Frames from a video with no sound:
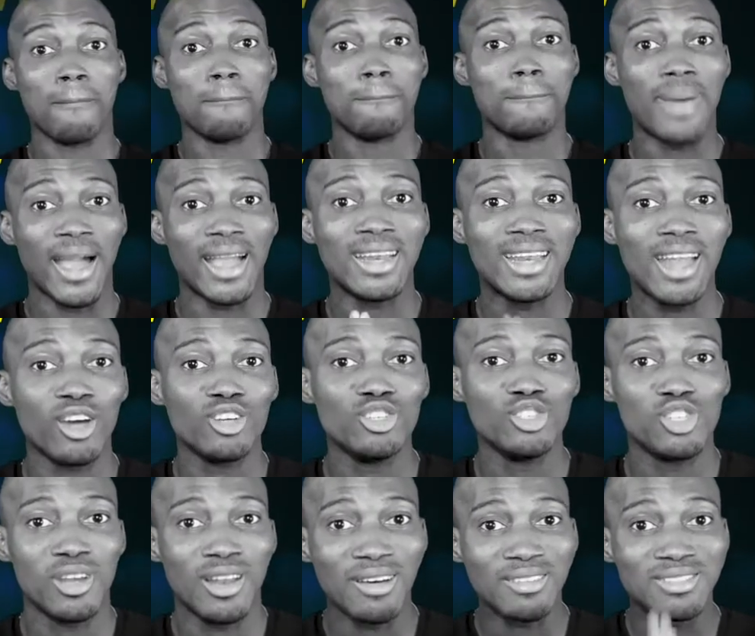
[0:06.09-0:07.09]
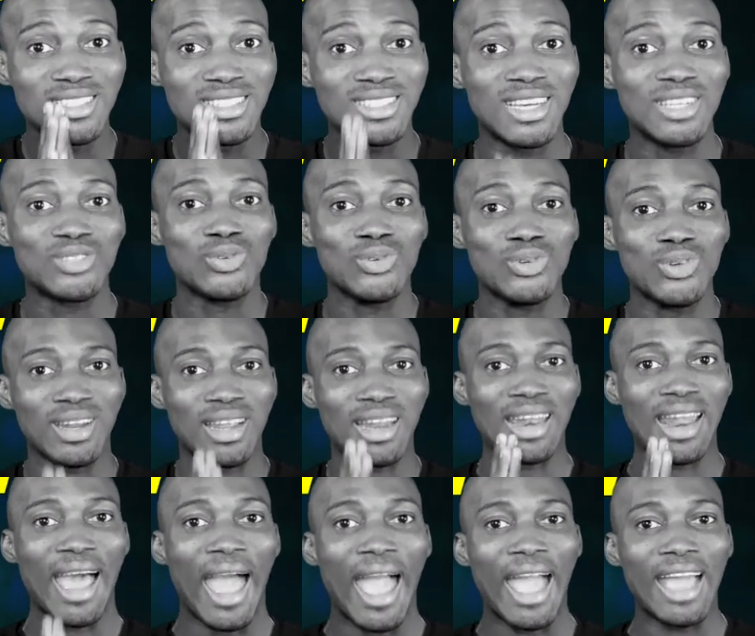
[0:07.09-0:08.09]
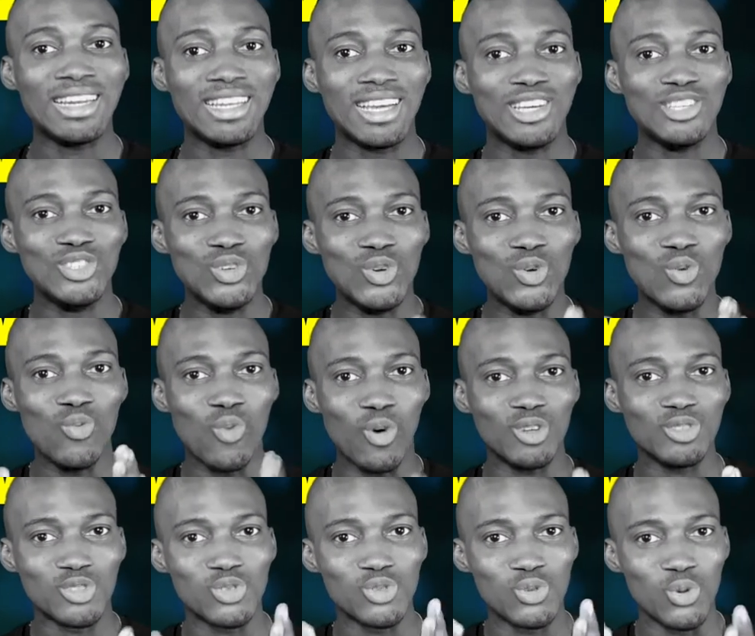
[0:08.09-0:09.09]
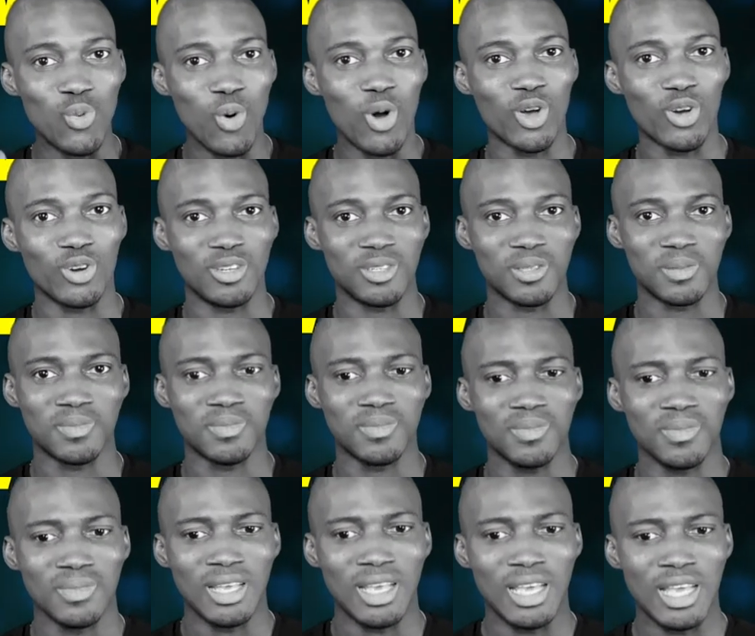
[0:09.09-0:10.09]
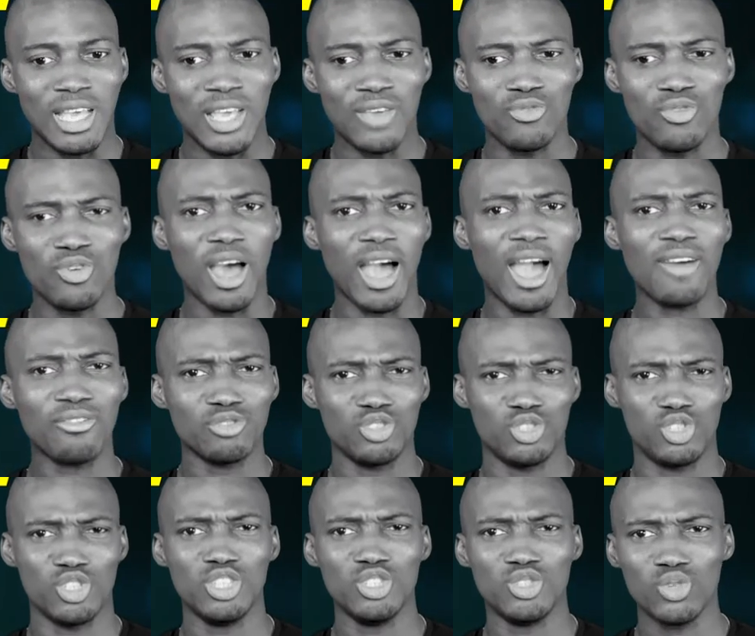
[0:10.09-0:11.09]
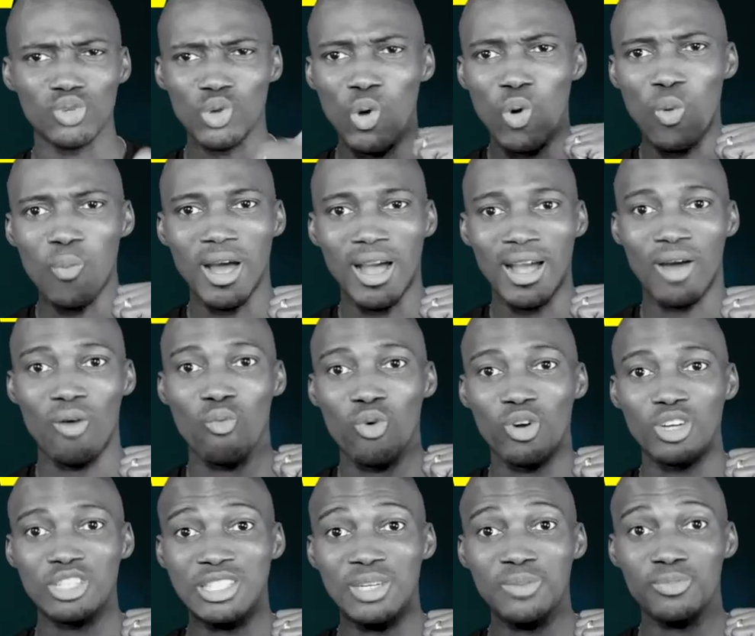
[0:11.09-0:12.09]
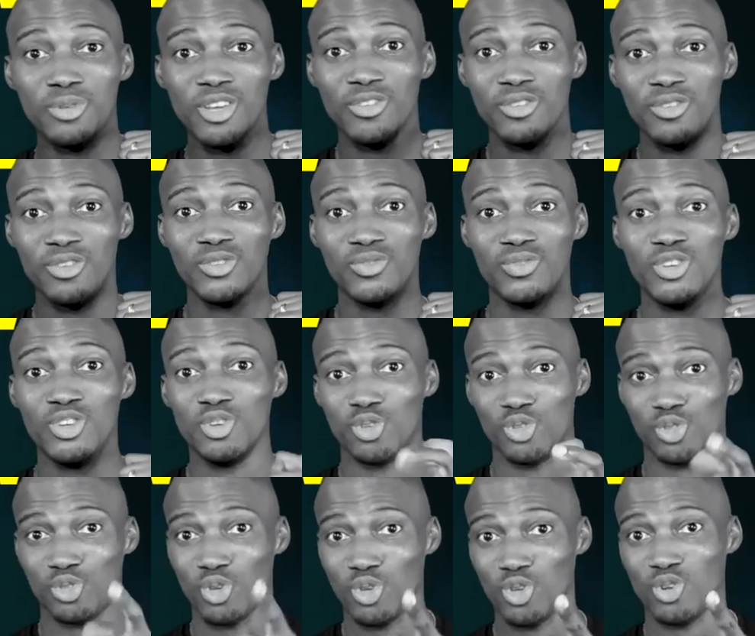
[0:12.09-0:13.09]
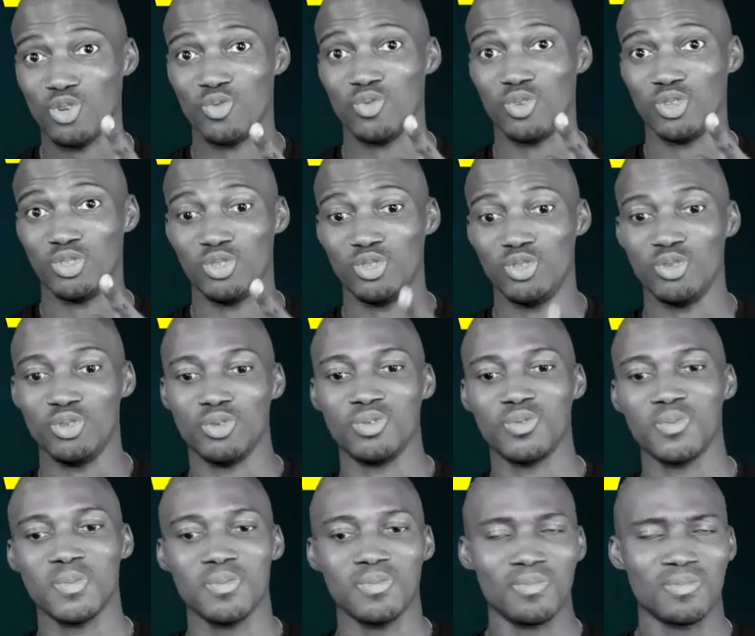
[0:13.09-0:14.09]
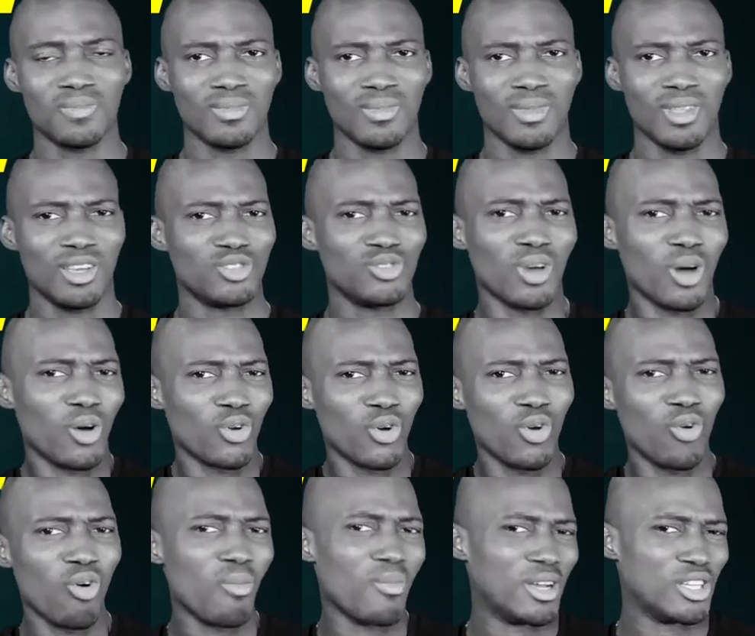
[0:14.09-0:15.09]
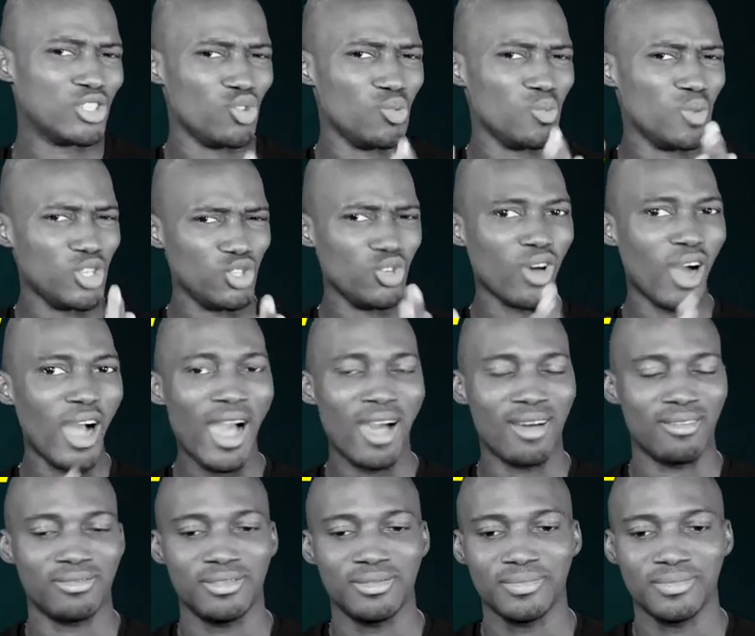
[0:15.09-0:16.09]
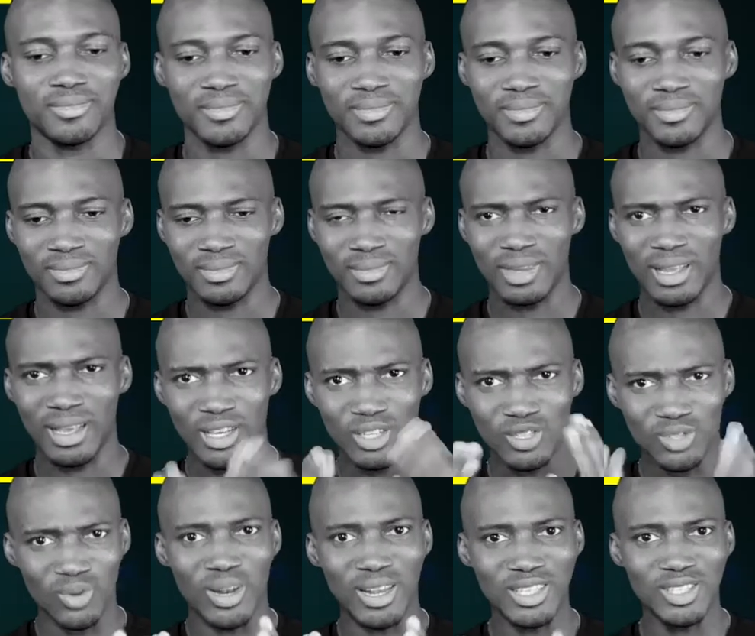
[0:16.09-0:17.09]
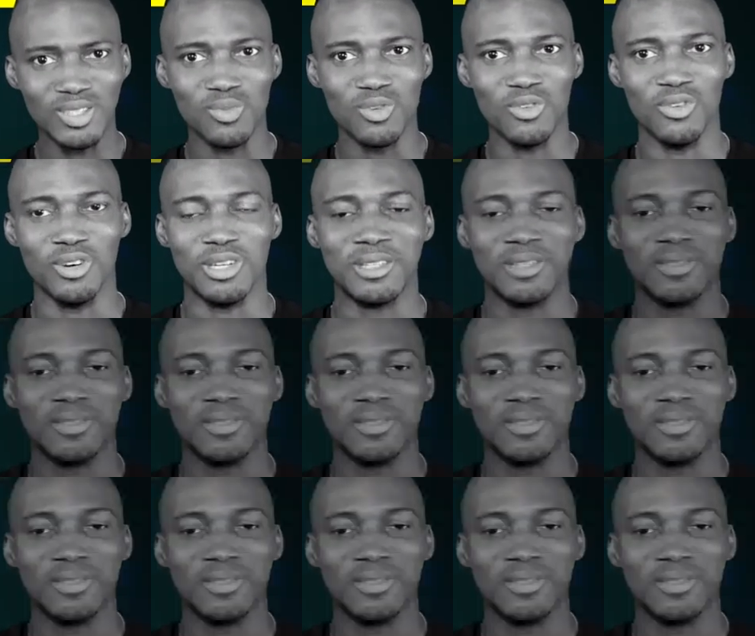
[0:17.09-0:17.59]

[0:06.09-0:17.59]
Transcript: By now, you should have settled on an idea you want to work on. If you haven't, you need to go back and watch the previous videos so you know what to do. So I'll go on assuming you have. So let's move on.